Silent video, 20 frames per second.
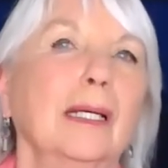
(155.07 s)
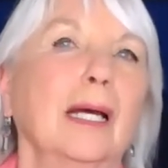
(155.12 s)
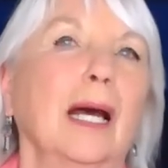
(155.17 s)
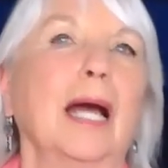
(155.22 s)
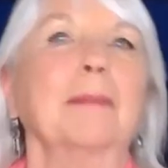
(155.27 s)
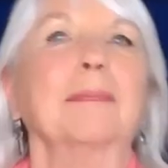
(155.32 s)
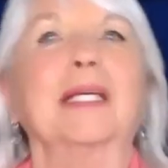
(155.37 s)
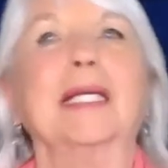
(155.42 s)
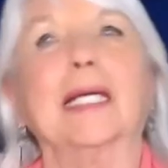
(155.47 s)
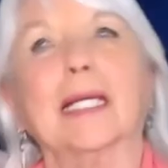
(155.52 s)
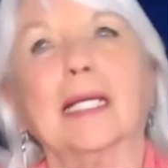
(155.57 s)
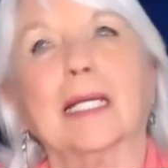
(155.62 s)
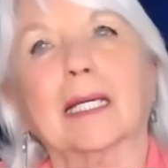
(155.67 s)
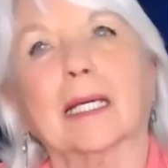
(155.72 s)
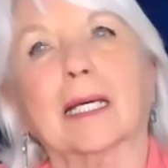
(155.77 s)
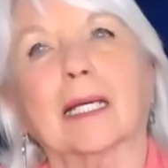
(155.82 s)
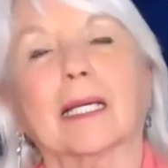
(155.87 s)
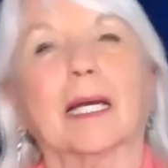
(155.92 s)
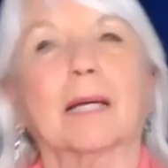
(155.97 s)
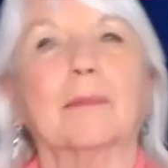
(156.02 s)
I'm getting
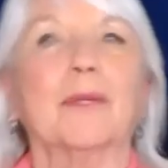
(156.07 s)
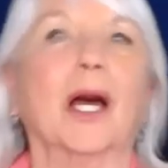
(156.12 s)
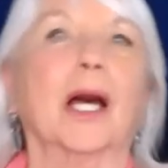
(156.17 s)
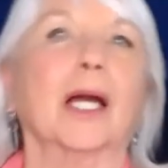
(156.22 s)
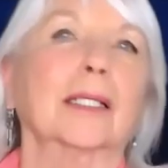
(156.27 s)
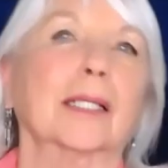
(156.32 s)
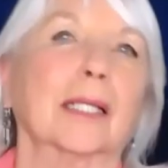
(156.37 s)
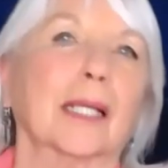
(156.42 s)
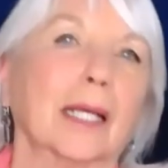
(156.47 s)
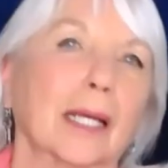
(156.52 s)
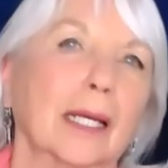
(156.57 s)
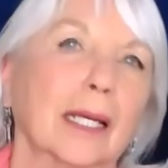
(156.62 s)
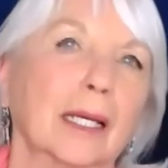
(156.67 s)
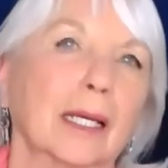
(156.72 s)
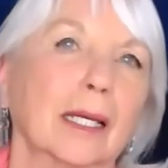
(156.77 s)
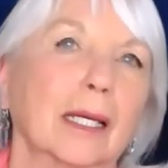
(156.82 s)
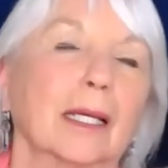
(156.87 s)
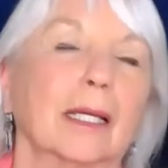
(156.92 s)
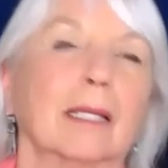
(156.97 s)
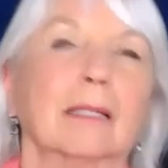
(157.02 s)
it, I'm not getting
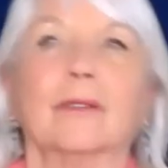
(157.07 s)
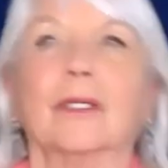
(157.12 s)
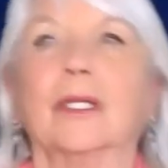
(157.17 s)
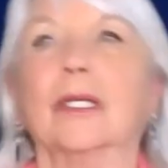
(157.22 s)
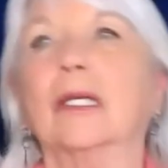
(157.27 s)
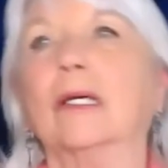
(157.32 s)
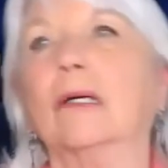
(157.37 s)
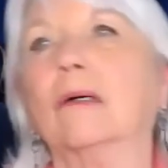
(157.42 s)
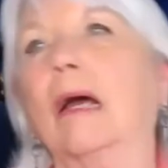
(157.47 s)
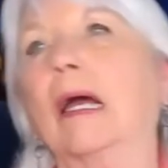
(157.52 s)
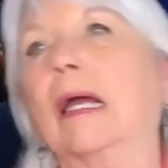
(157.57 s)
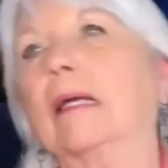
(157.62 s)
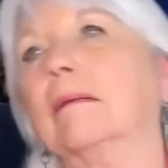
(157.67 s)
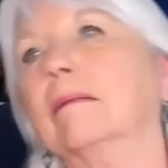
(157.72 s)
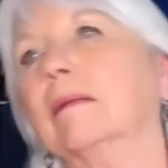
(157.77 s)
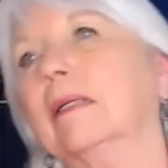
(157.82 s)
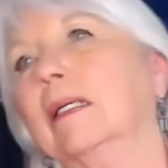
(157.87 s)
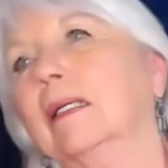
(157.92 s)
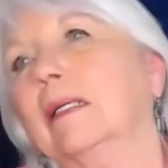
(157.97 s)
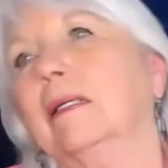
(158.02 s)
it,
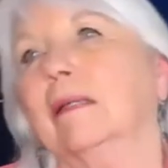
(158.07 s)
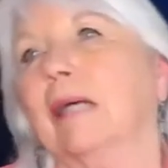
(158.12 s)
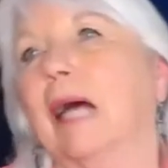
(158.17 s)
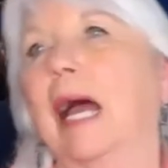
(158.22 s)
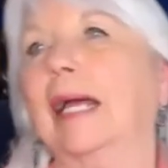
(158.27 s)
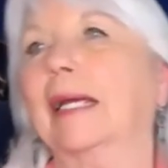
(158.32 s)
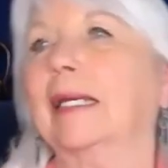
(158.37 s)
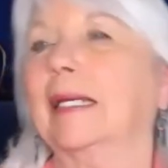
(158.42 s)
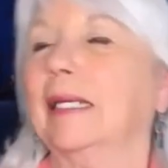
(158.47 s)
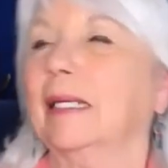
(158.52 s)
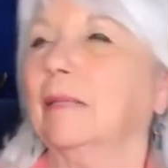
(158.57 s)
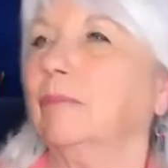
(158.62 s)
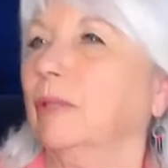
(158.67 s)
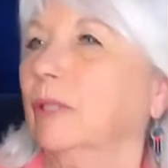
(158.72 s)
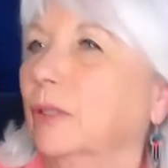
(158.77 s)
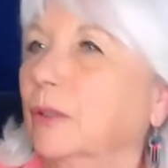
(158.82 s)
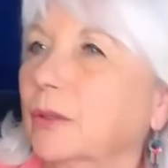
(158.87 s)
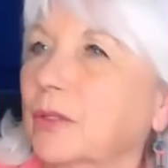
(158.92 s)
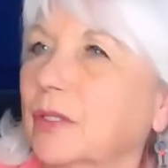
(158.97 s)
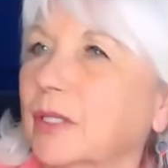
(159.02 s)
I keep
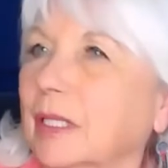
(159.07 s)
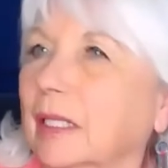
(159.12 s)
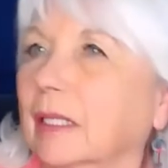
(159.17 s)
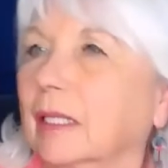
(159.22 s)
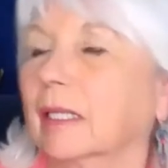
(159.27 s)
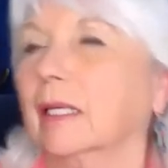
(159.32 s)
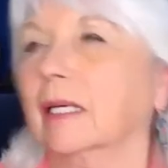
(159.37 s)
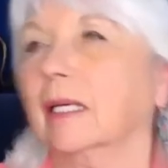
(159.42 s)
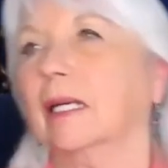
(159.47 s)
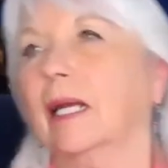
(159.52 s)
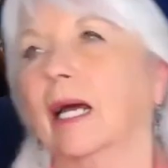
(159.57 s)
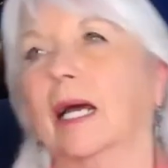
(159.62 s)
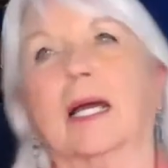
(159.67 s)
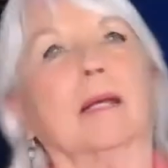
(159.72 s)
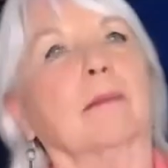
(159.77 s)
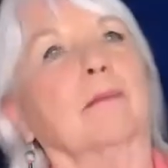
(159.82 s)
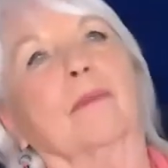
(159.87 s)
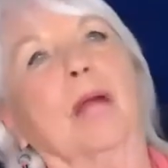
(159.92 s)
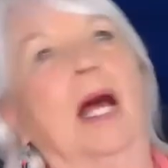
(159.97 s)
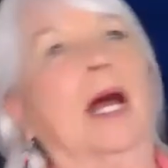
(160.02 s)
losing it,
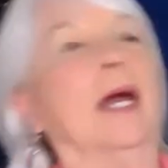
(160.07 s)
I'm